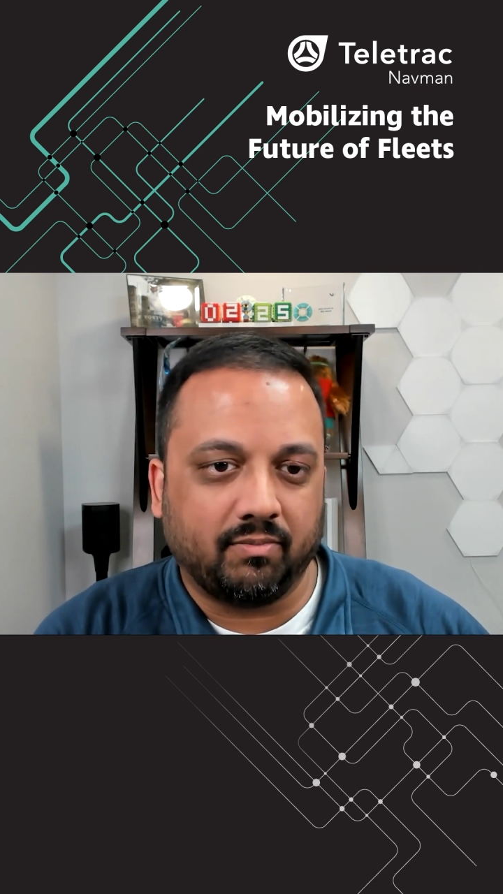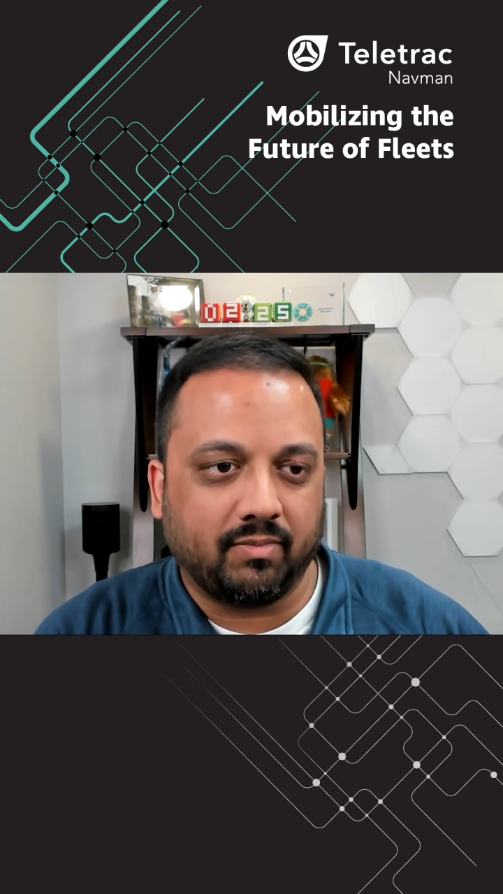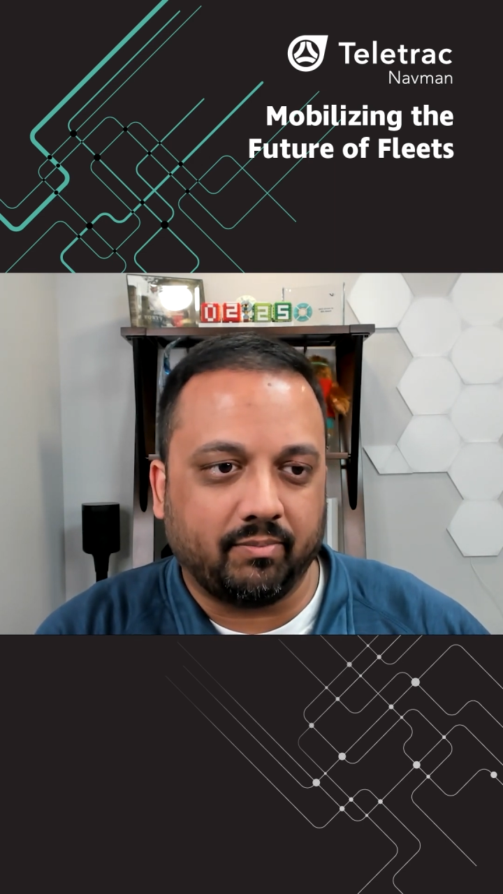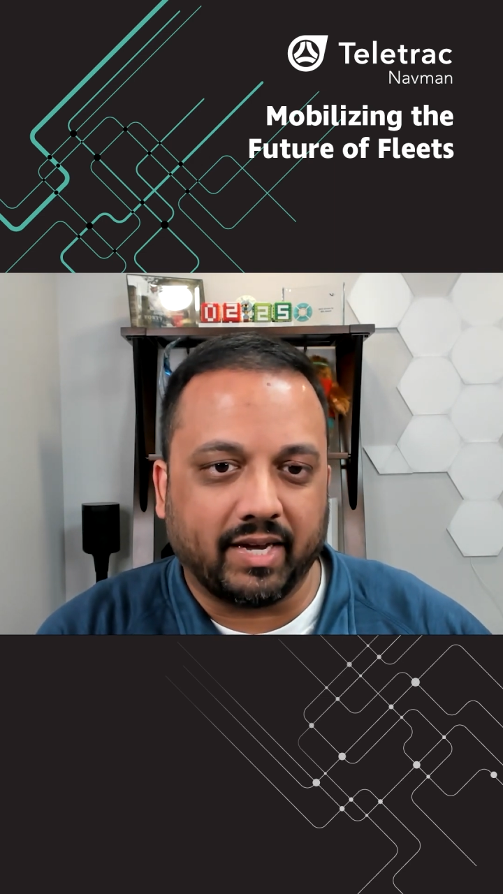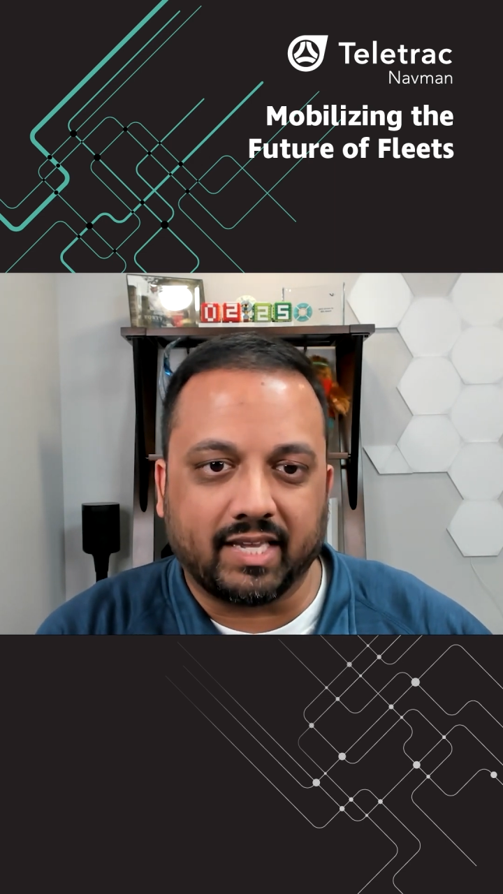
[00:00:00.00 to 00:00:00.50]

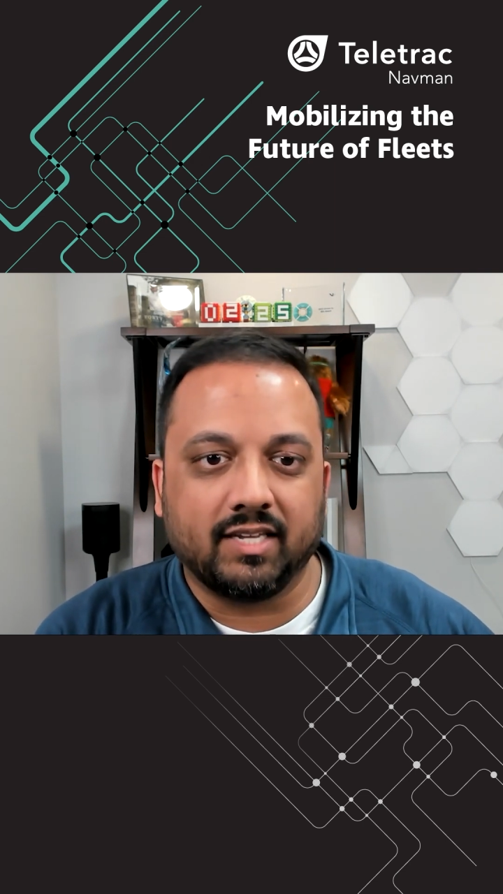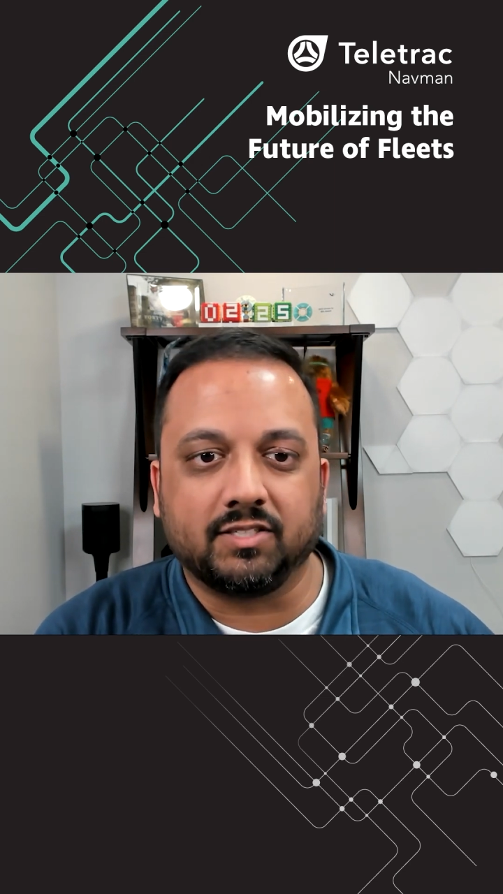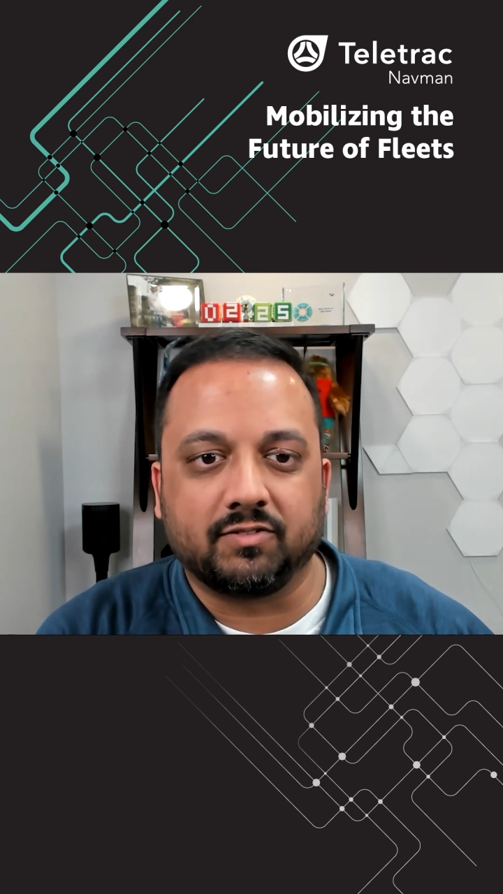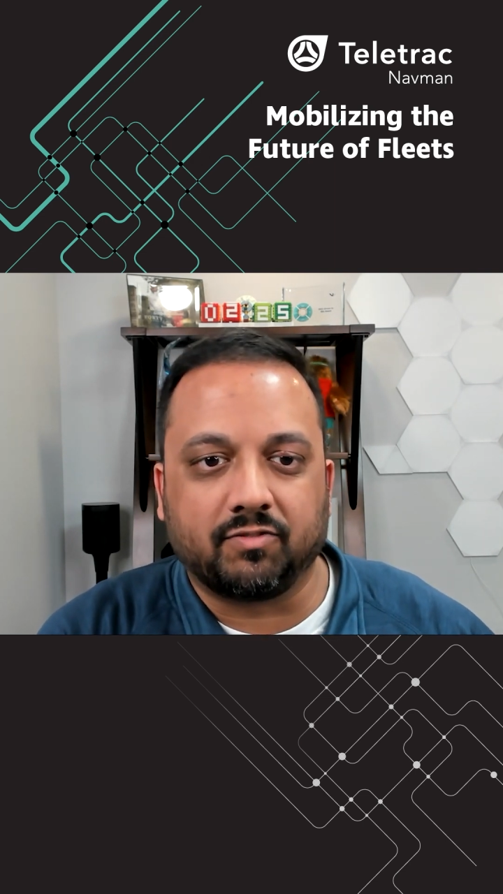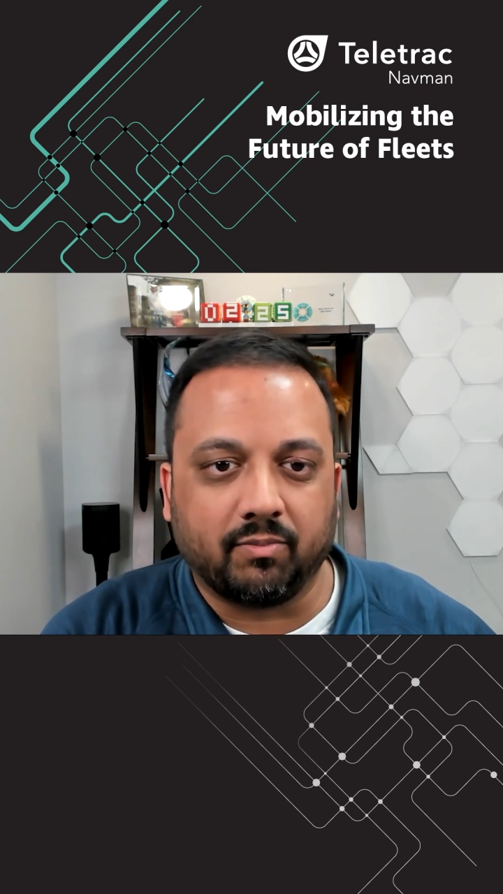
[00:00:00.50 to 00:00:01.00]
my
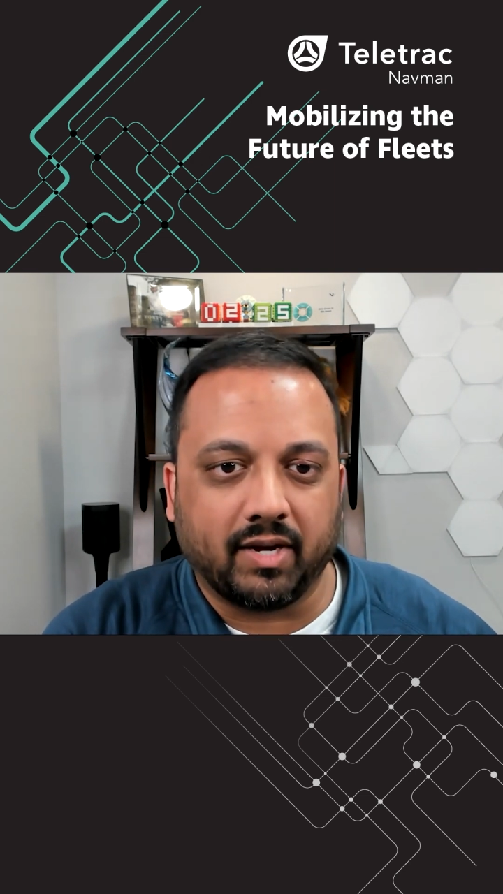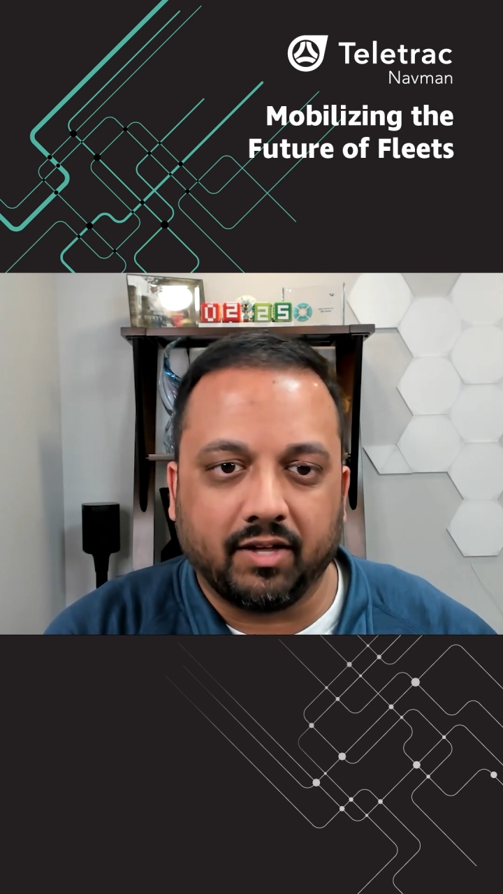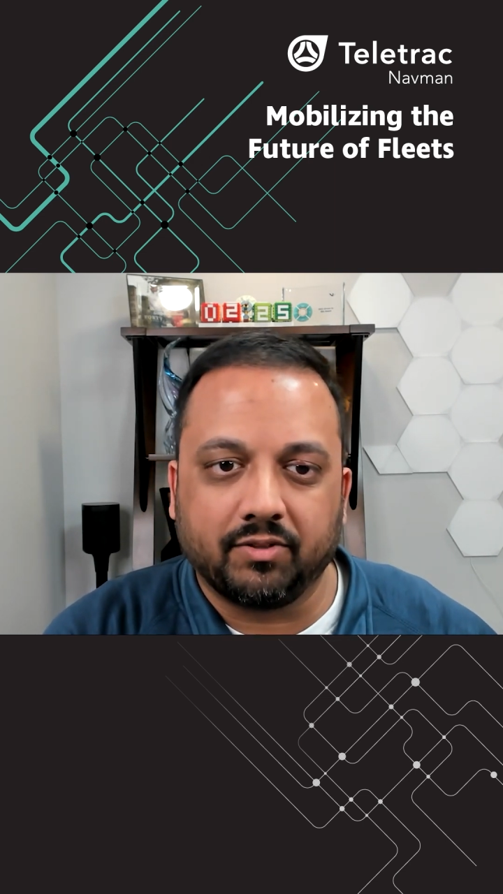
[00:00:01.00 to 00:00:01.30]
kids for my